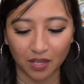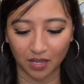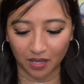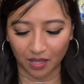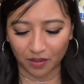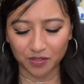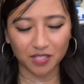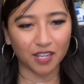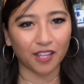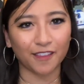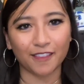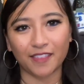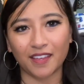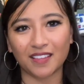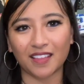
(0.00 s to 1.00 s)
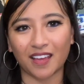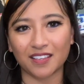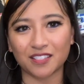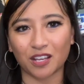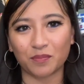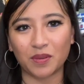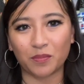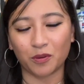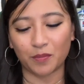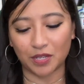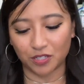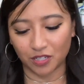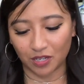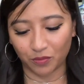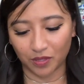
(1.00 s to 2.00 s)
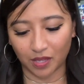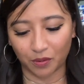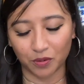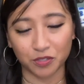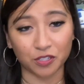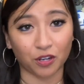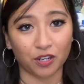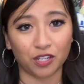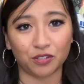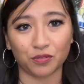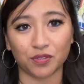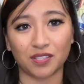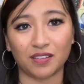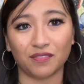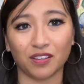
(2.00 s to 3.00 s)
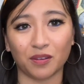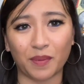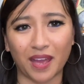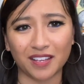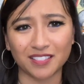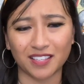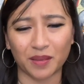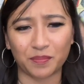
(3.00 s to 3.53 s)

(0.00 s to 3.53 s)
That was another thing that I saw people mentioning when they were starting to receive their bags, is that